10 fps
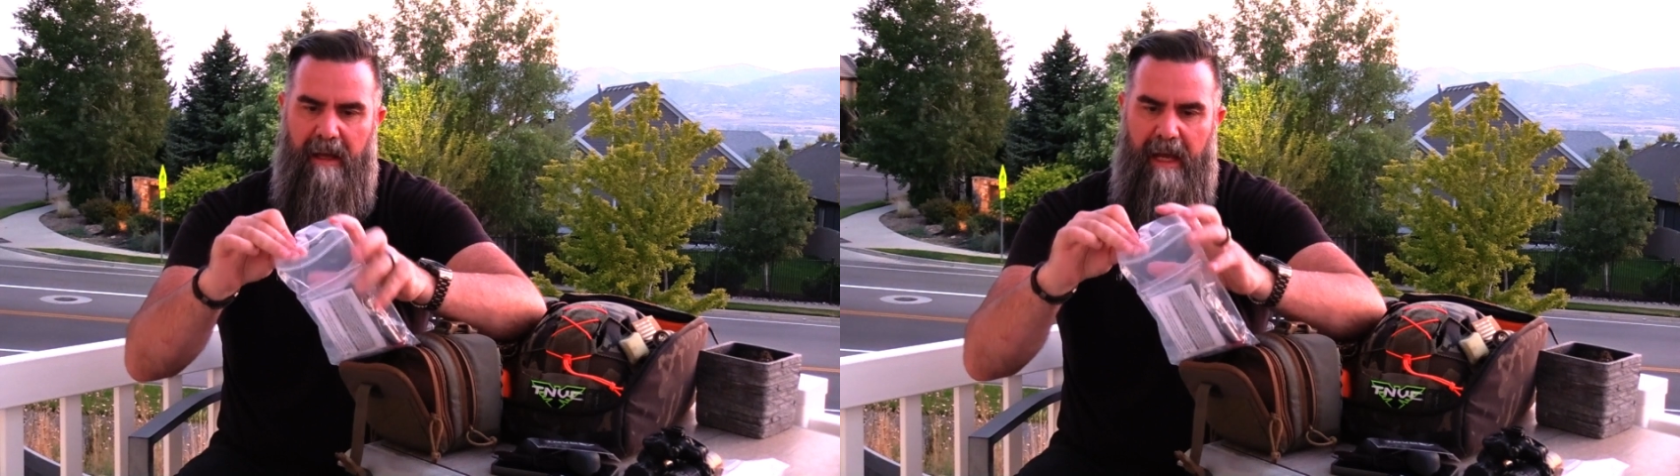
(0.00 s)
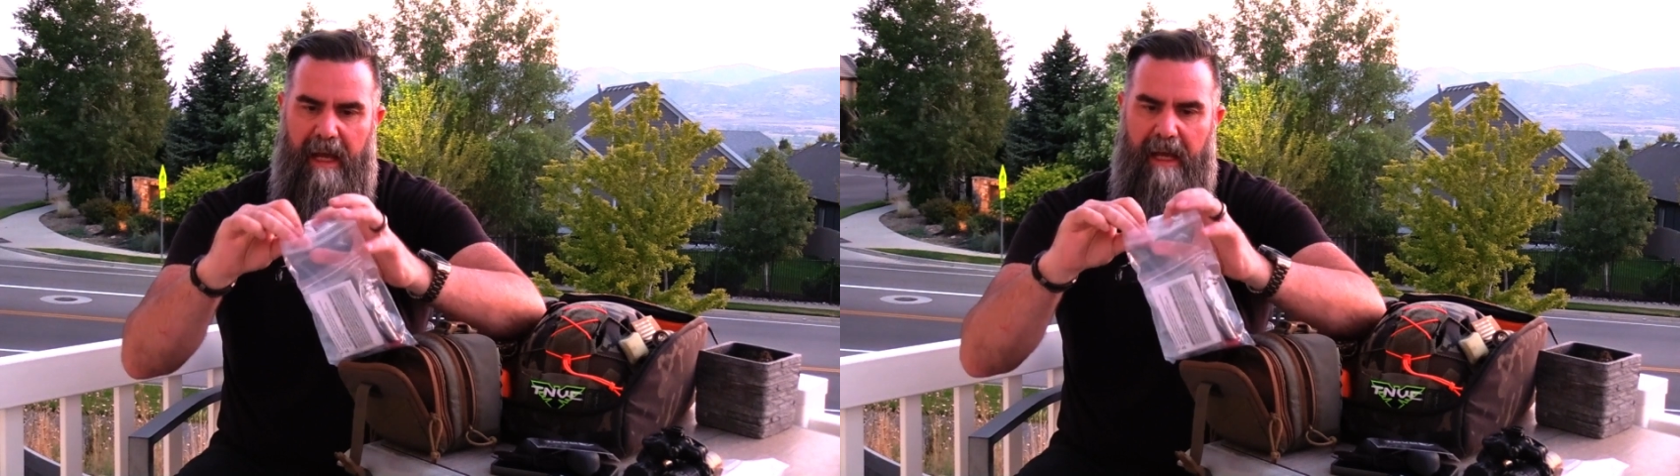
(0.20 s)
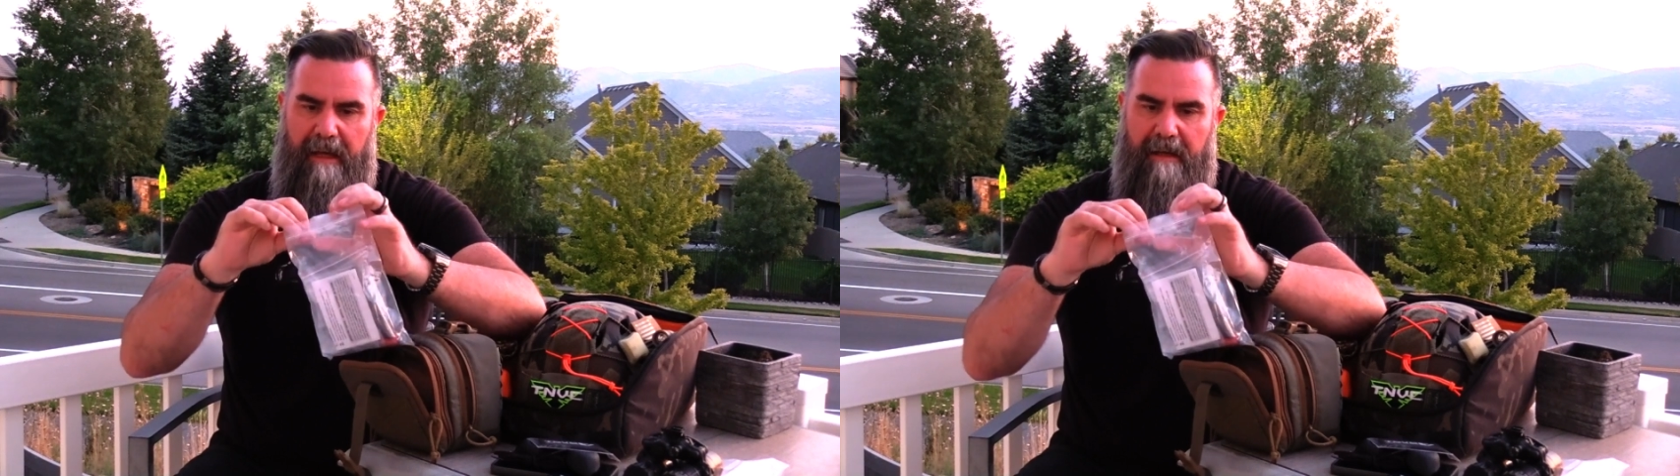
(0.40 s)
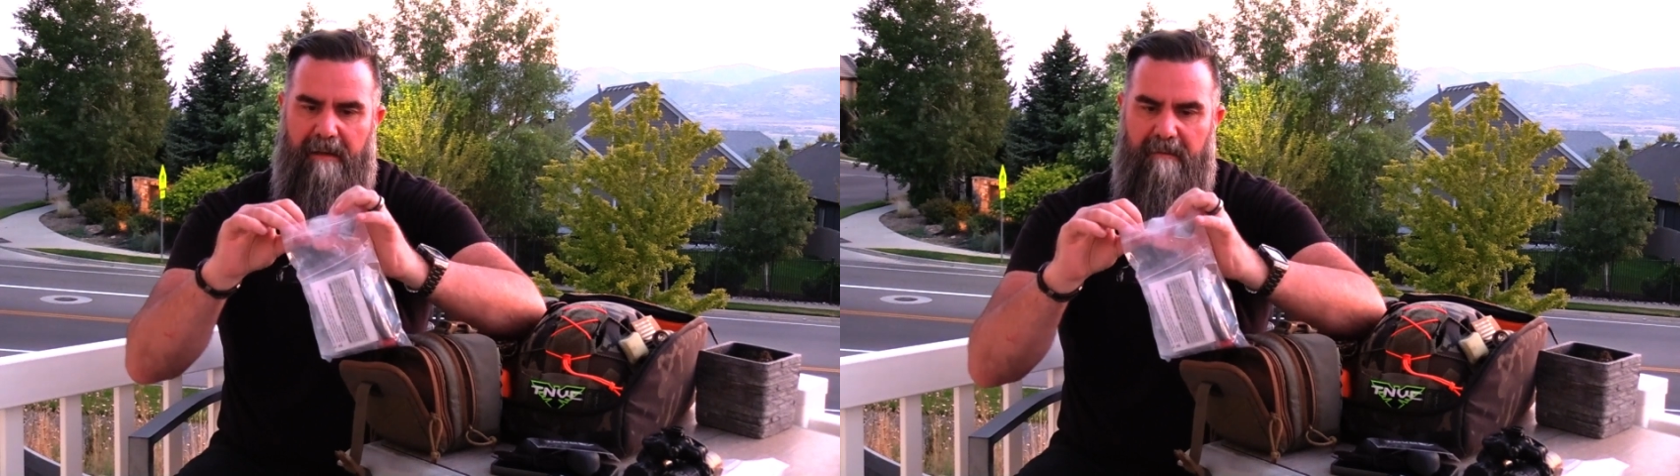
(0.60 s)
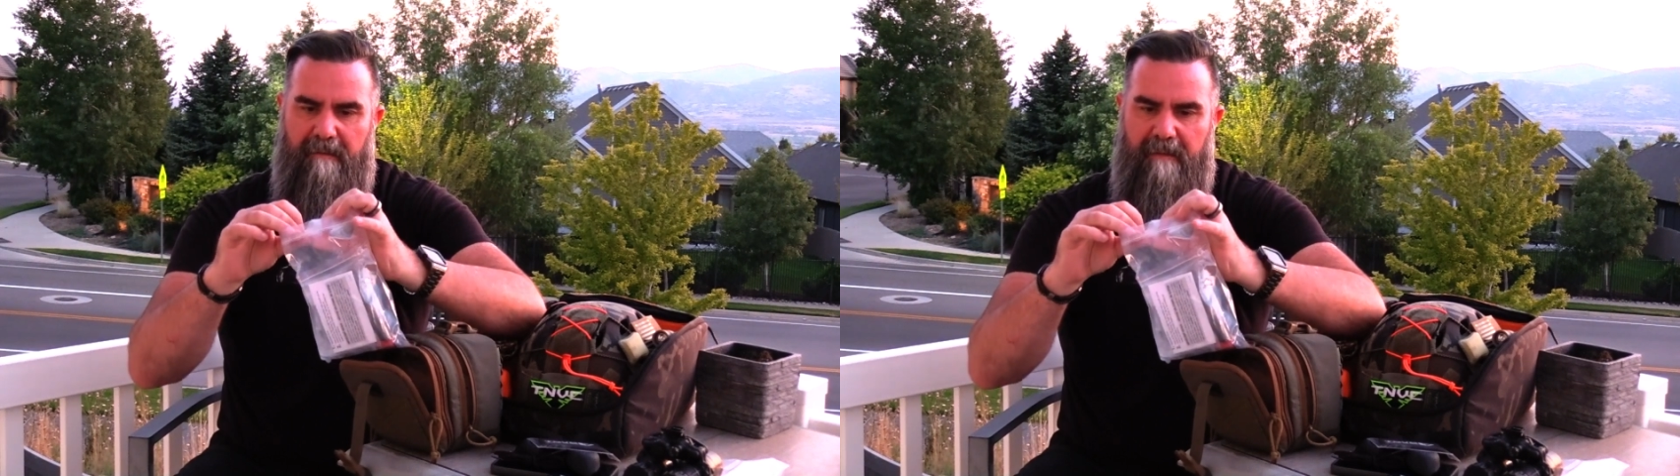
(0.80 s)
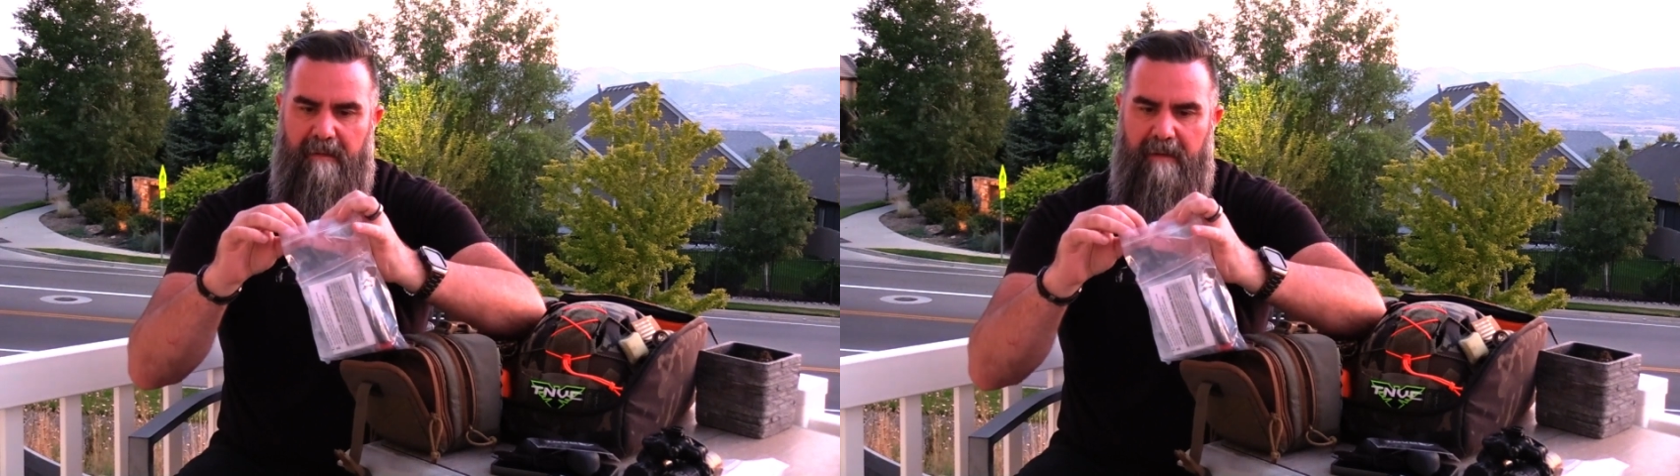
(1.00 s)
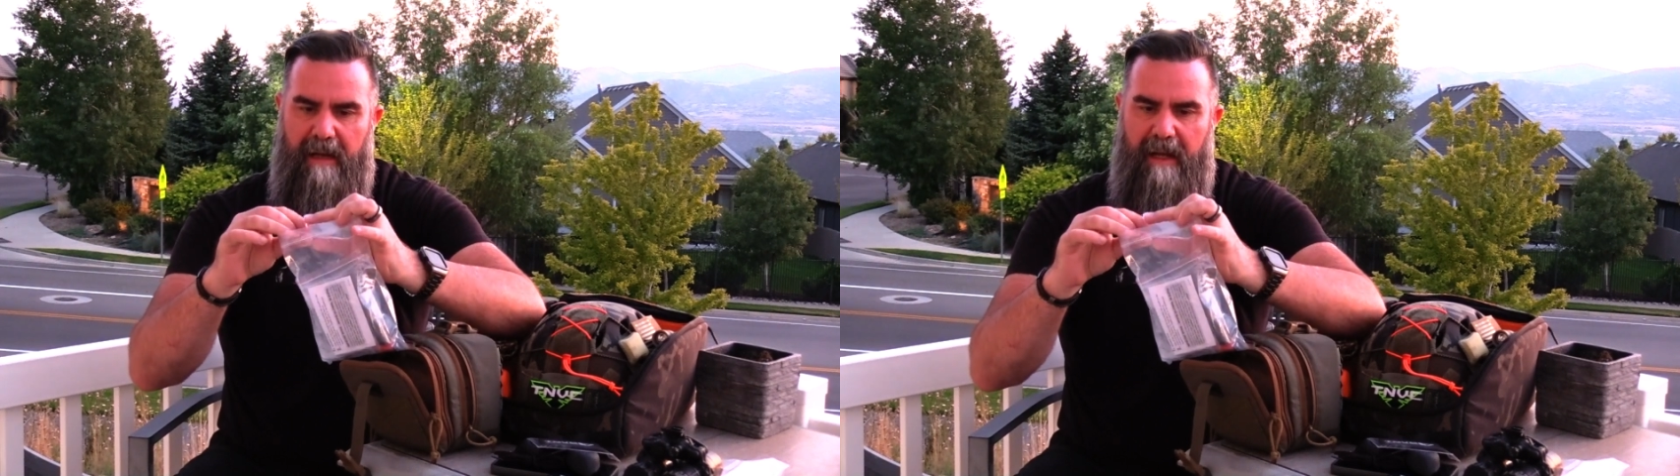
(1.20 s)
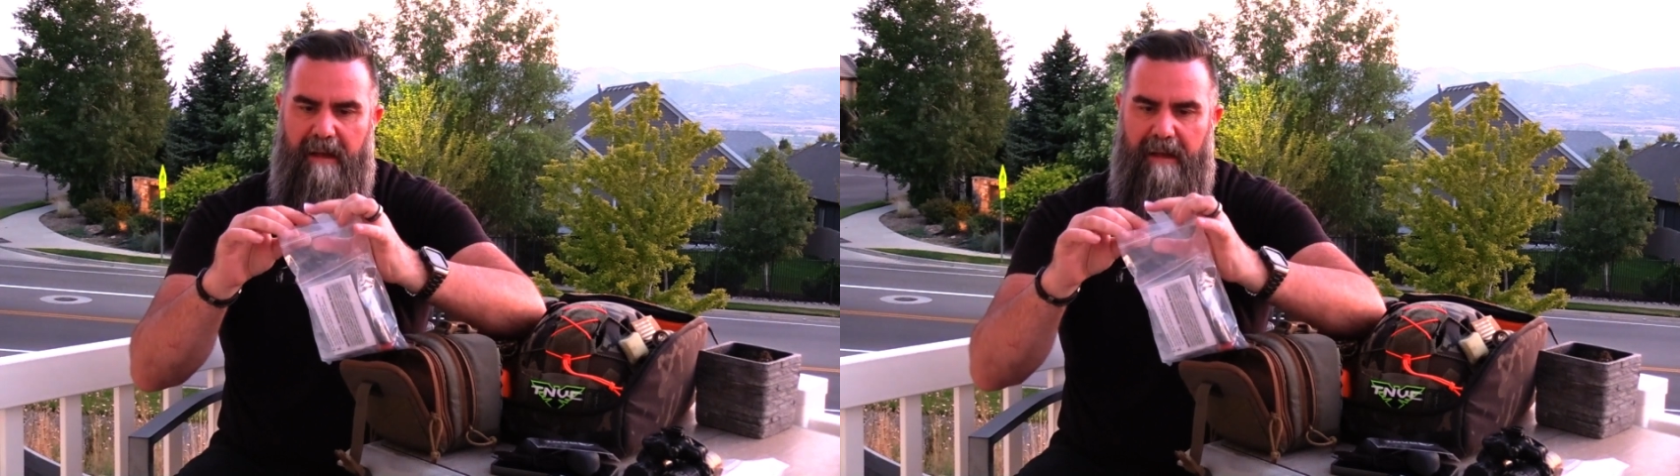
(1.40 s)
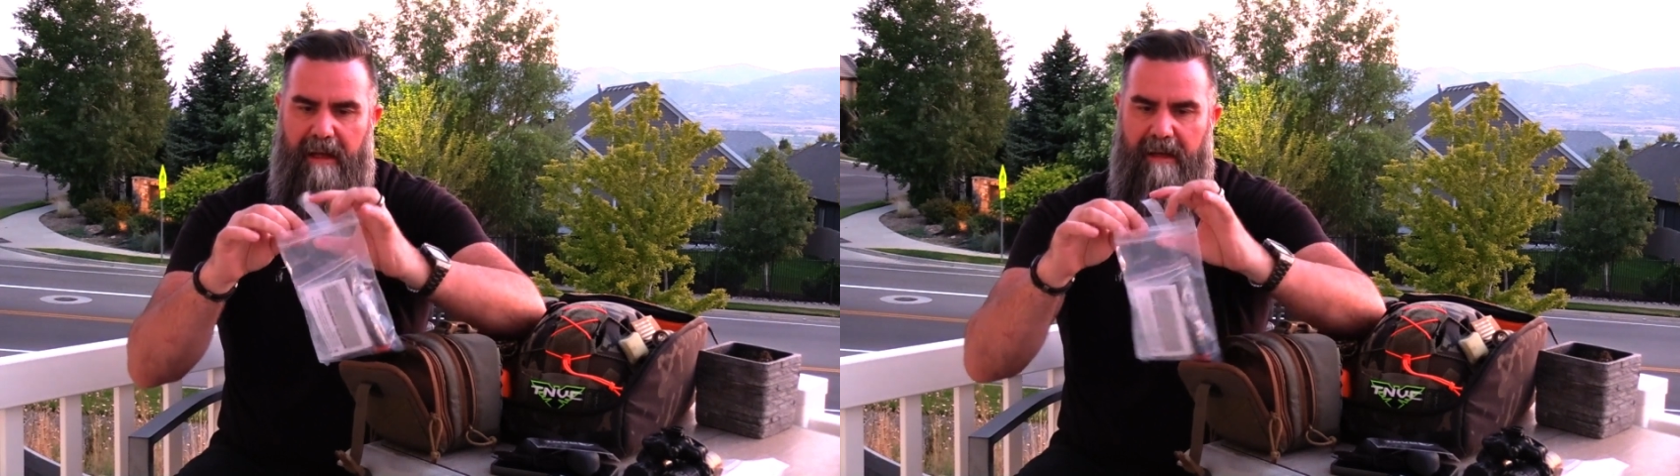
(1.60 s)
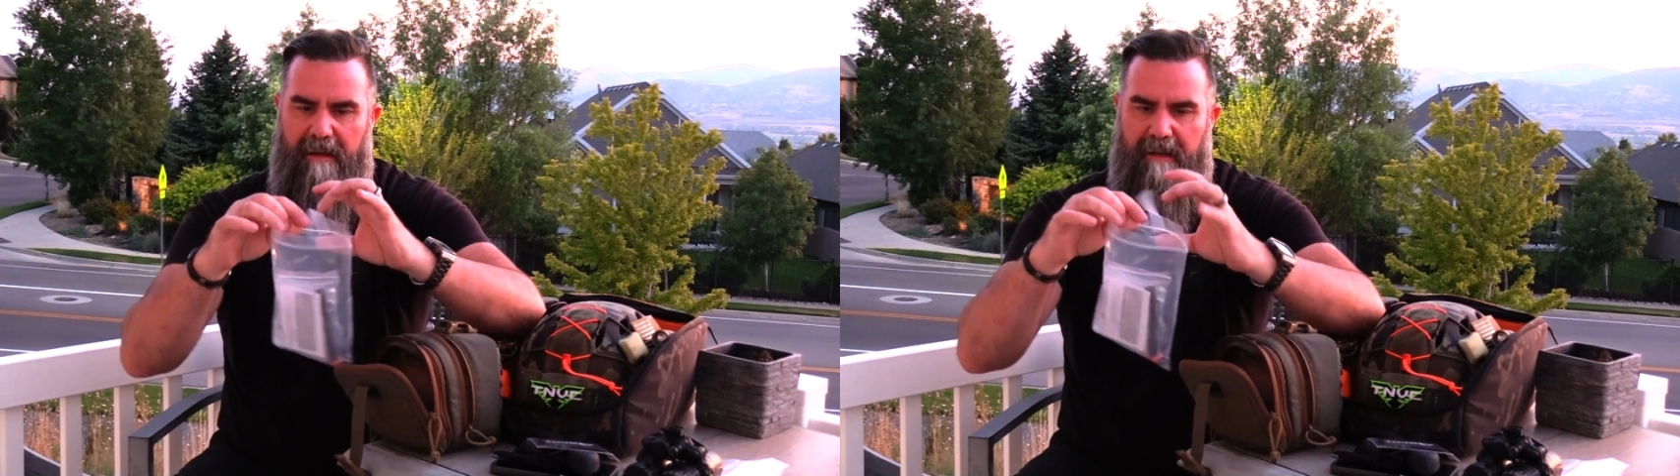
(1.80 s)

And None of the